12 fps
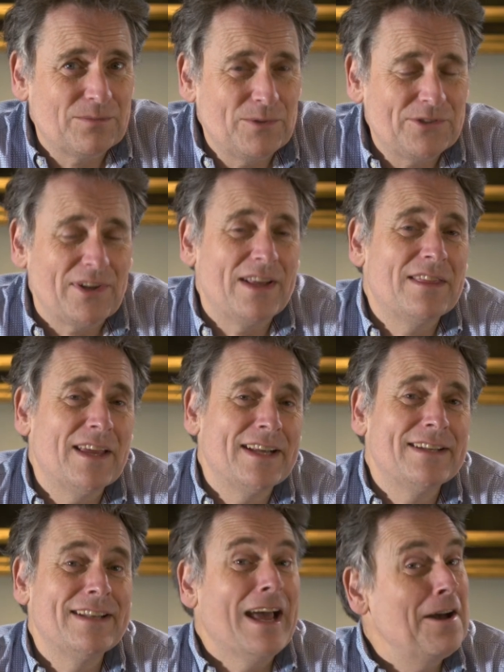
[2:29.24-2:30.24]
which I
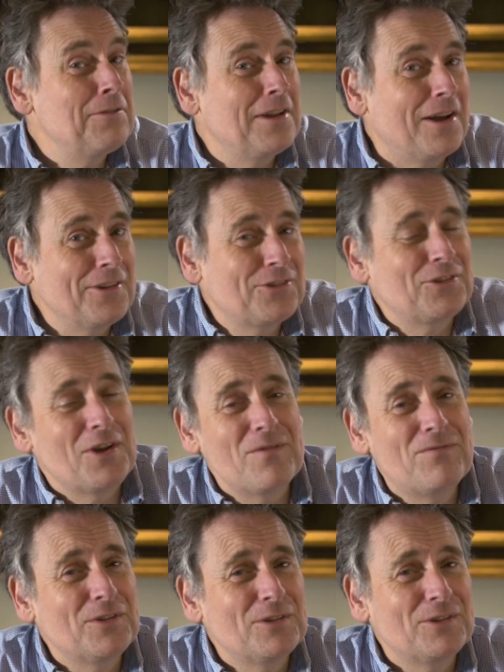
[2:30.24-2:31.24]
think now lasts a
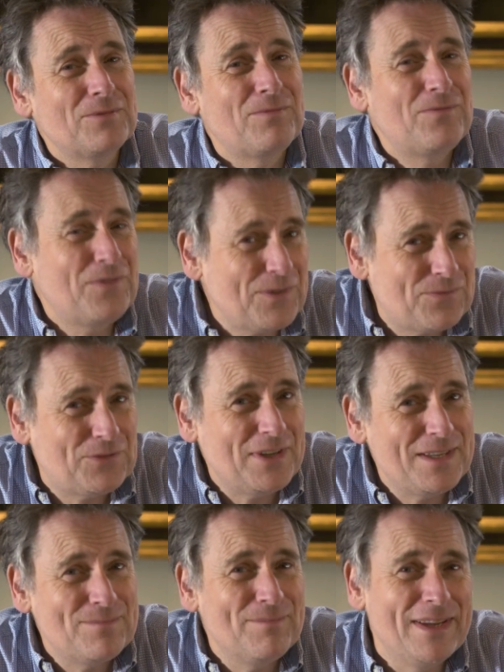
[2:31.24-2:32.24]
full
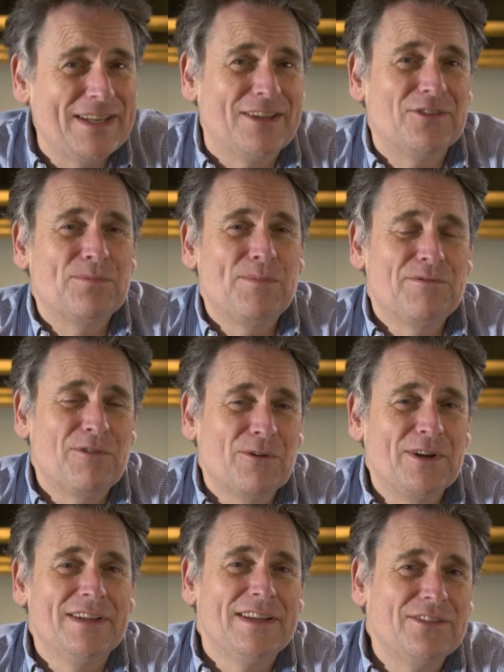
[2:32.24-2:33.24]
15 minutes
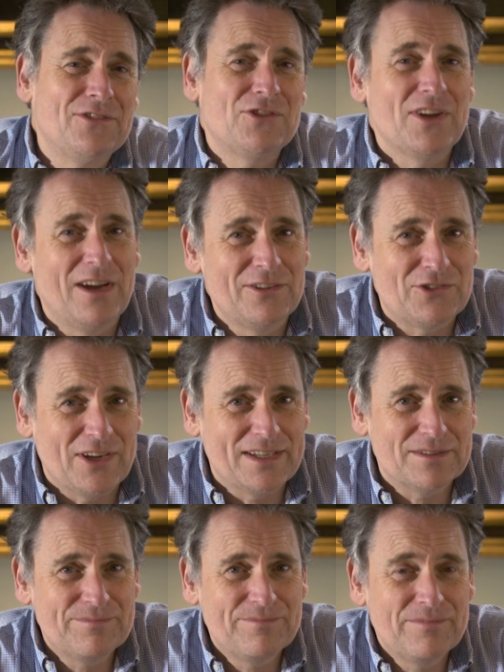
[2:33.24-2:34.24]
before it needs
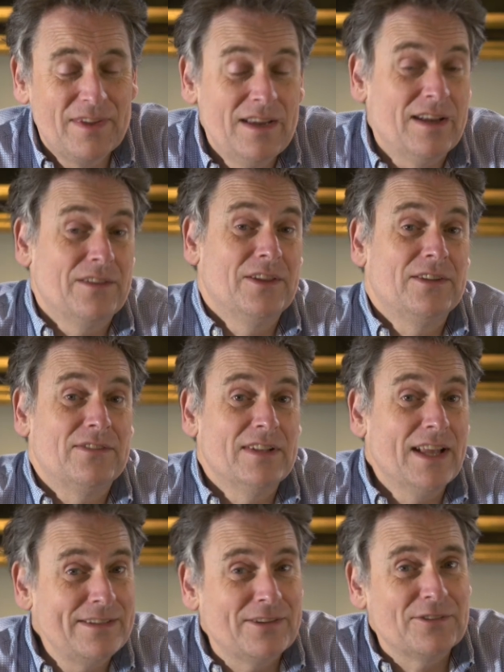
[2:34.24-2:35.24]
charging. And this
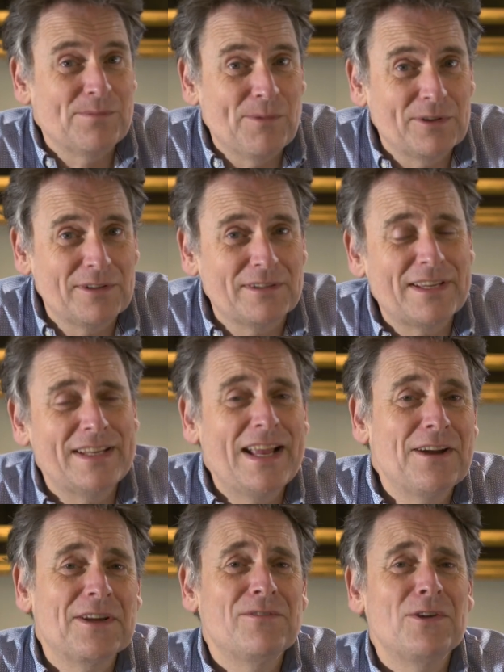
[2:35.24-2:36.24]
latest model can
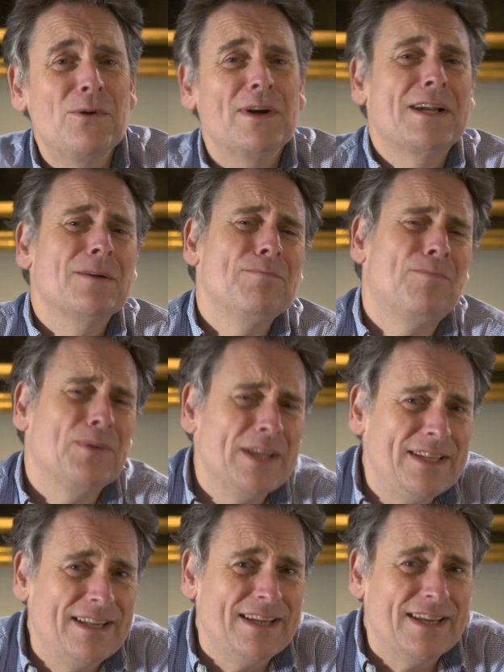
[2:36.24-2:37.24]
now give you a
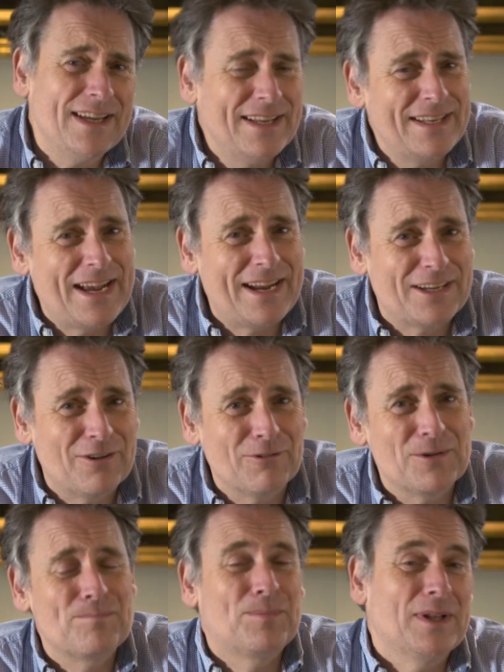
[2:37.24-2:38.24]
completely
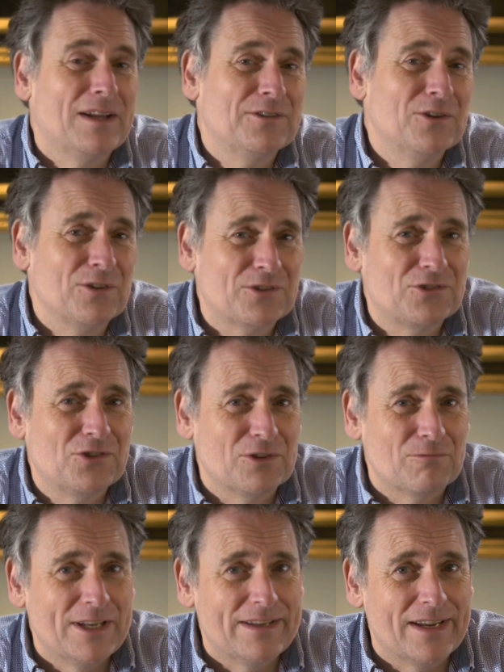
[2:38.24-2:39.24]
inaccurate blood
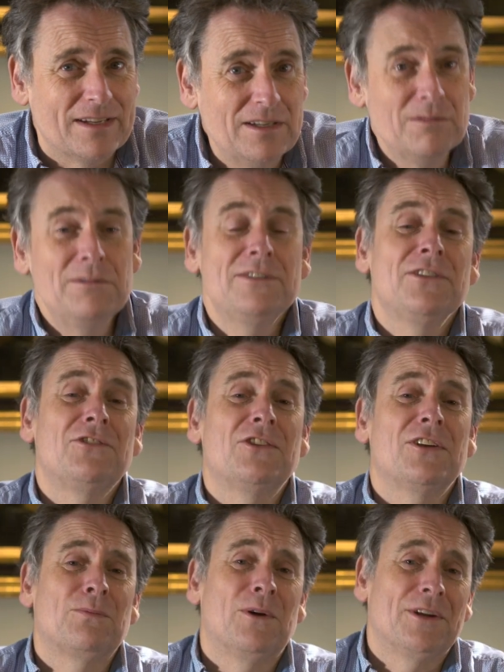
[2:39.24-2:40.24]
oxygen reading, which is
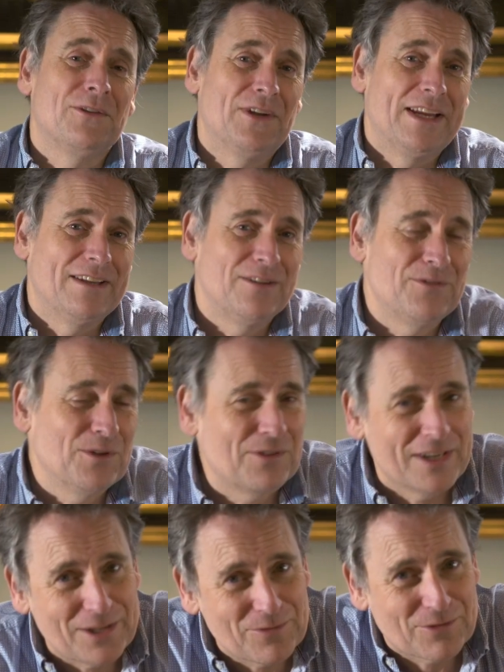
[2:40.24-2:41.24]
just what you need if you
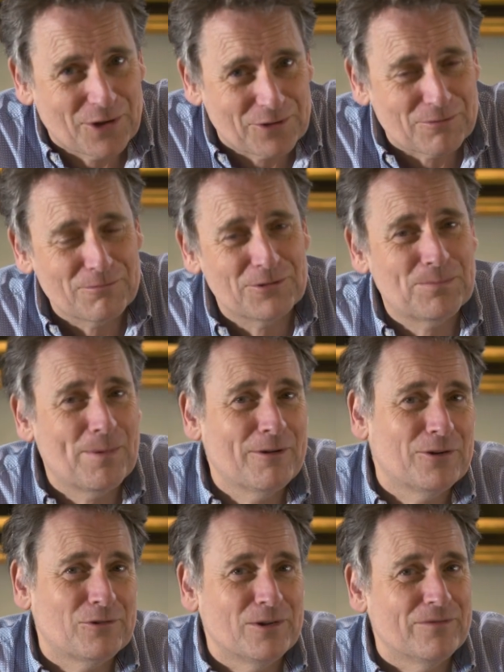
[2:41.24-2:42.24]
think you've got a
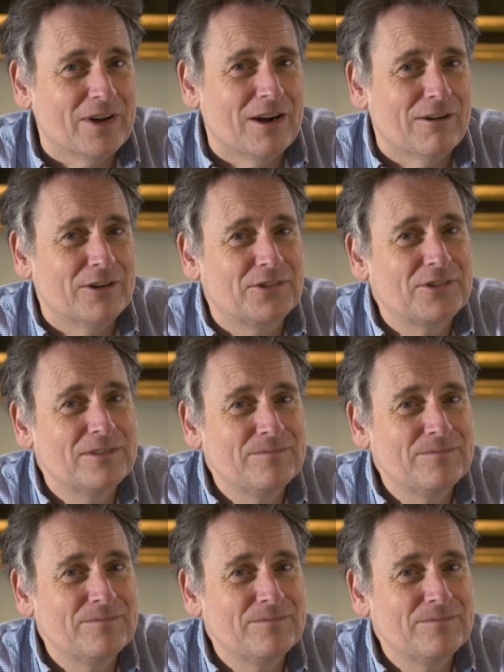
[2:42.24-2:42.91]
respiratory virus.